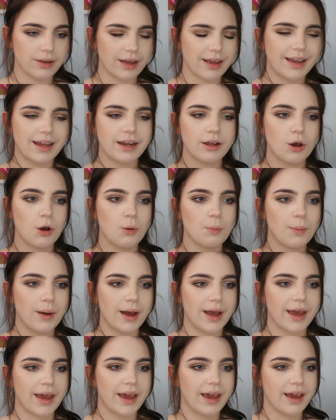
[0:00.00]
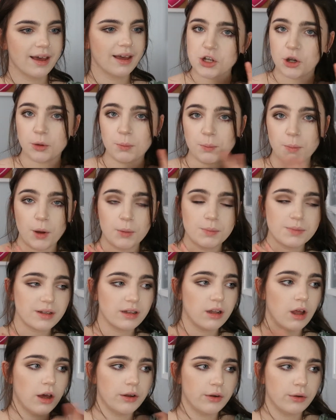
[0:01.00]
I get it on my jogging bottoms a
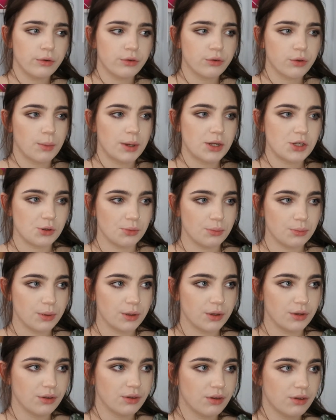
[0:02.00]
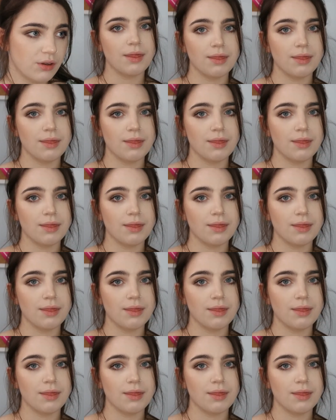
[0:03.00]
lot, and also my jumpers.